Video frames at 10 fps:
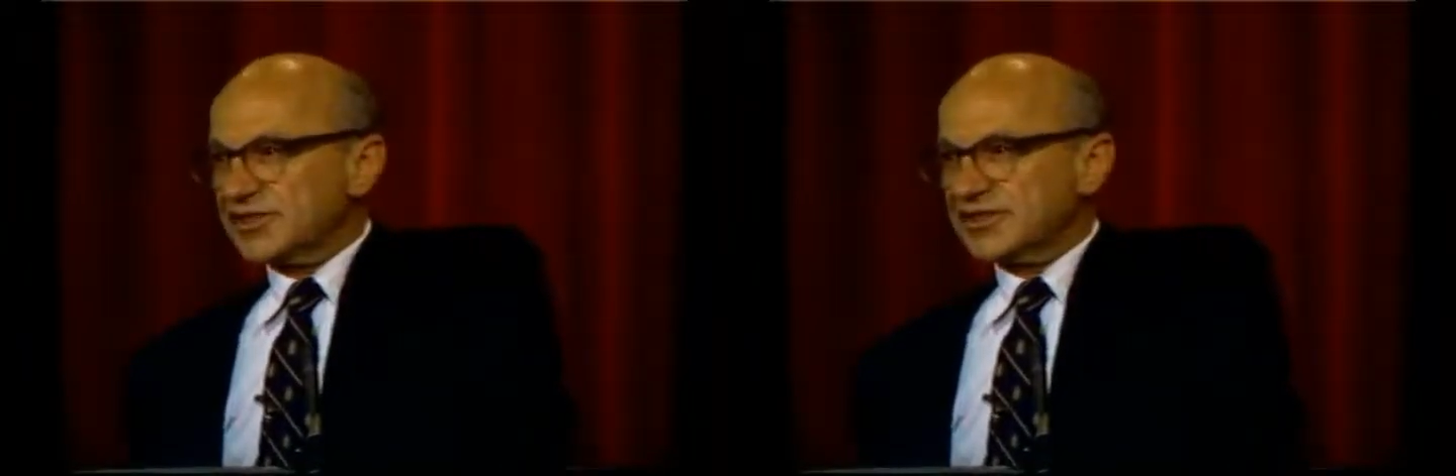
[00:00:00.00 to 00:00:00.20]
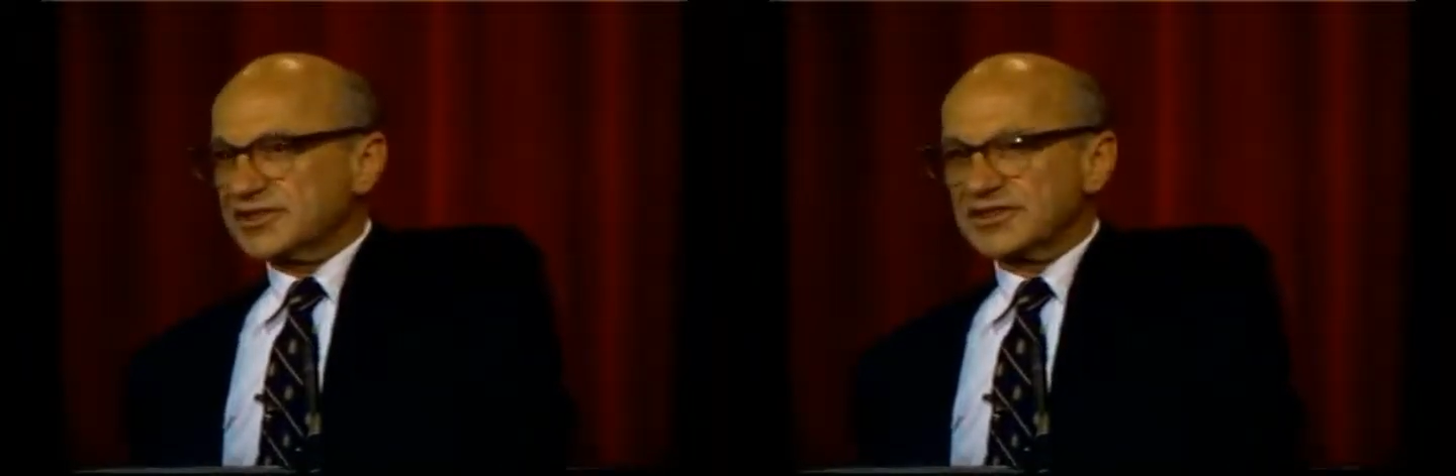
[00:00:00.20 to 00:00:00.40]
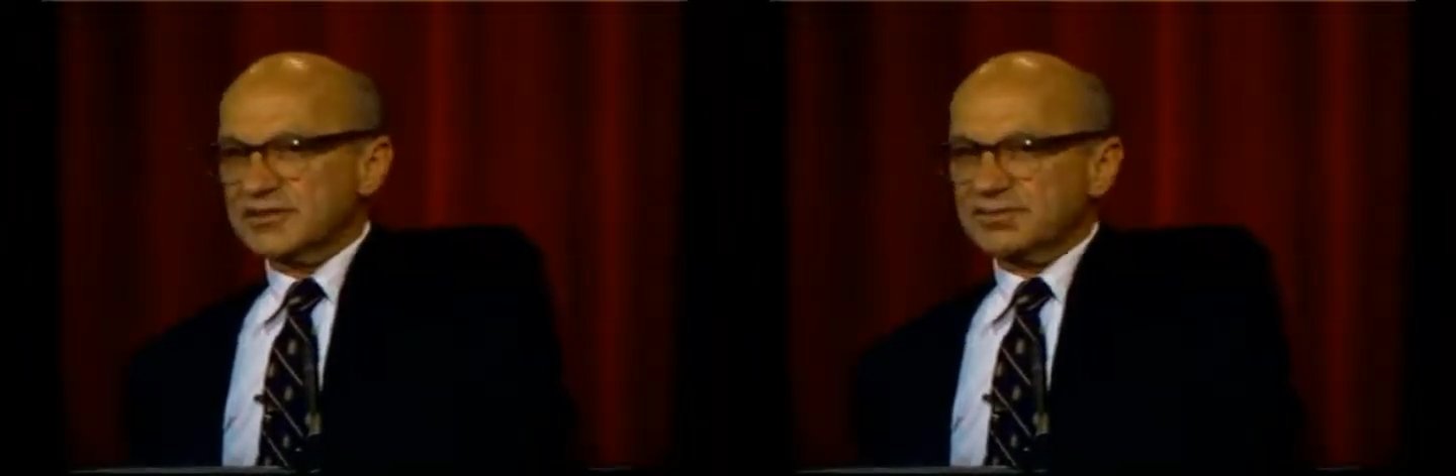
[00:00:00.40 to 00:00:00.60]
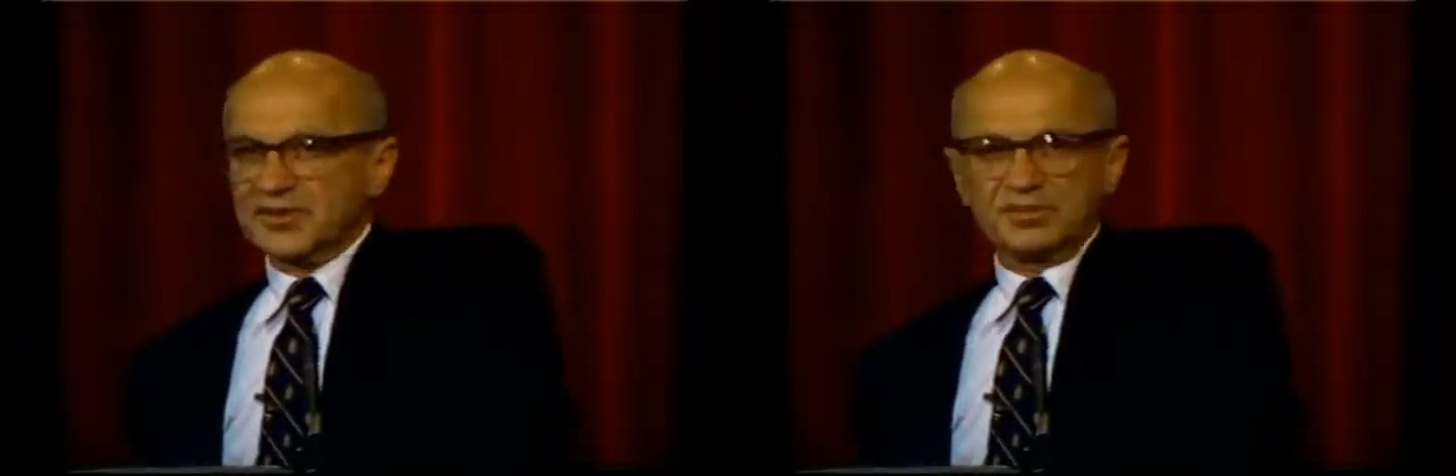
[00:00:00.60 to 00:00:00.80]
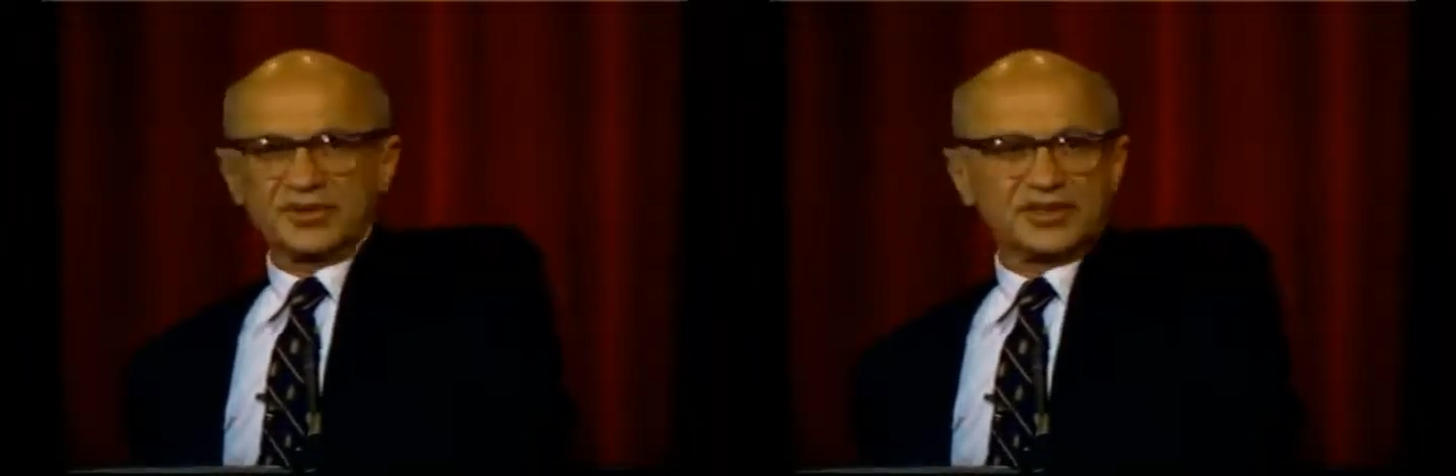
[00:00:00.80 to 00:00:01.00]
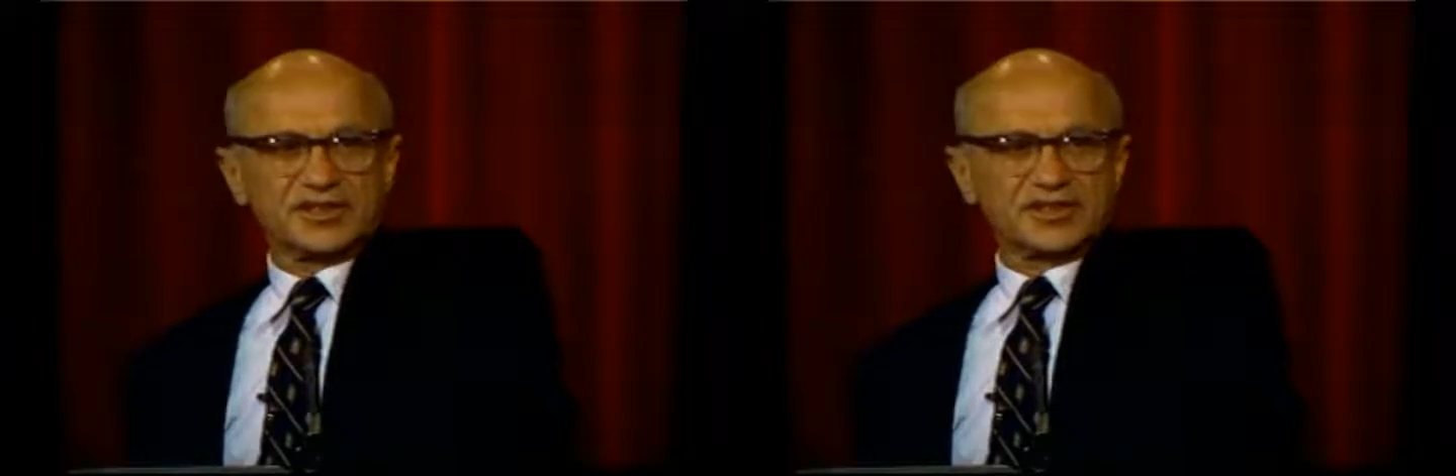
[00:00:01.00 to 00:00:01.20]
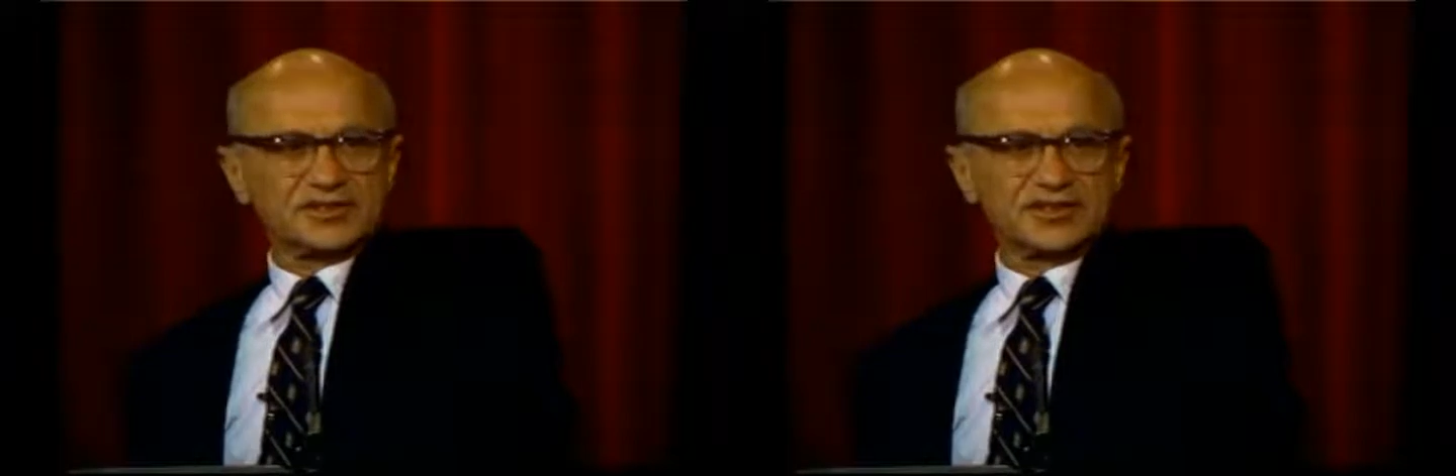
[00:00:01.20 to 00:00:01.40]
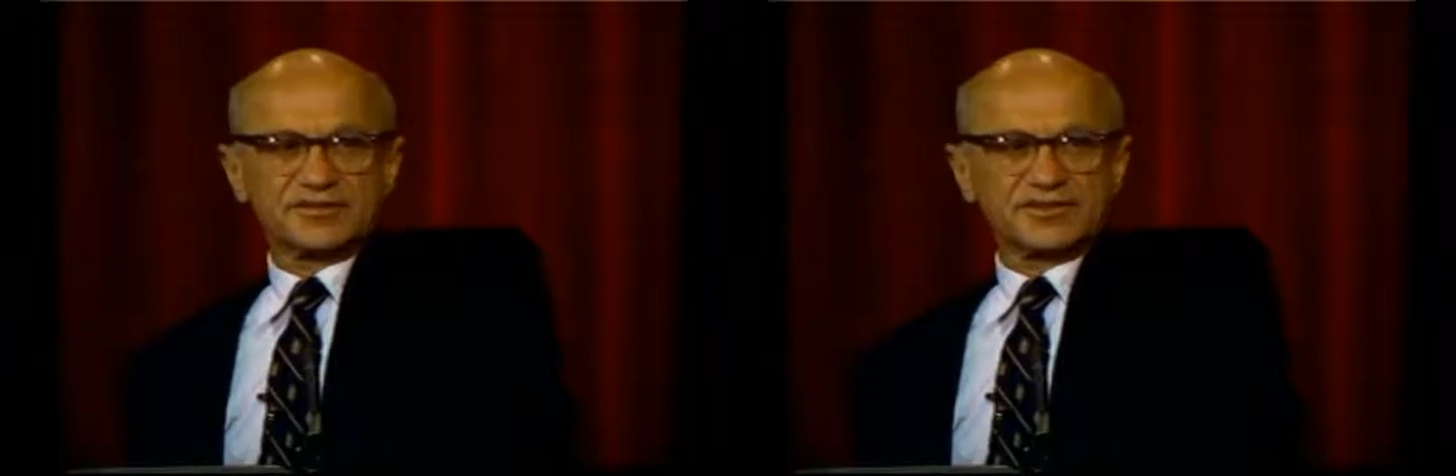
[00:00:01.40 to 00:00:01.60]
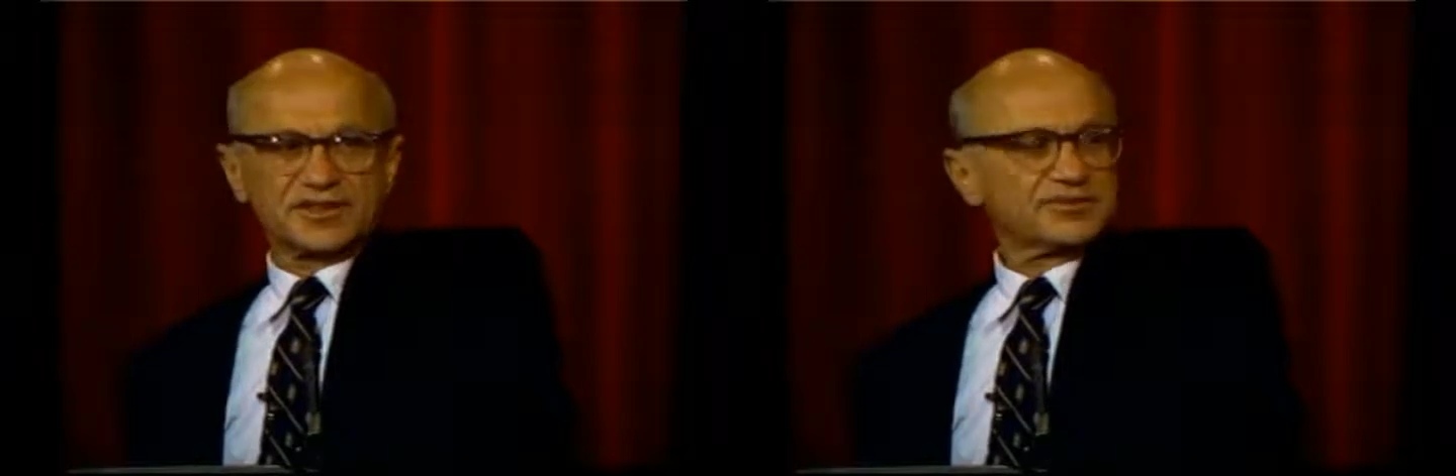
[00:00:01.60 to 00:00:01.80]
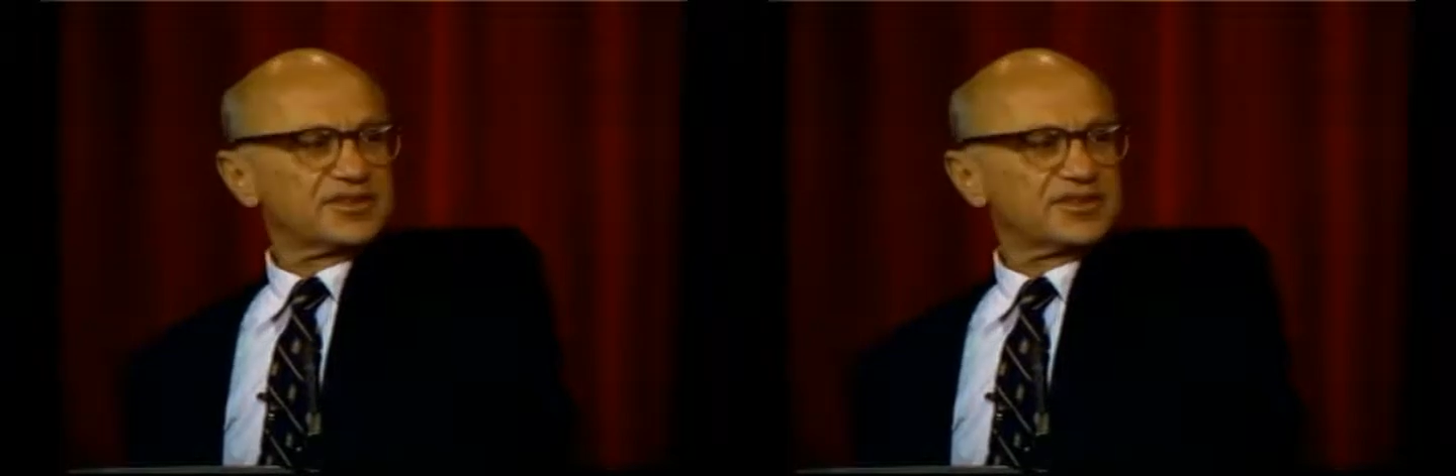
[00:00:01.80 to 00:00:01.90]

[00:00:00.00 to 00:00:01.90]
good simply because of the,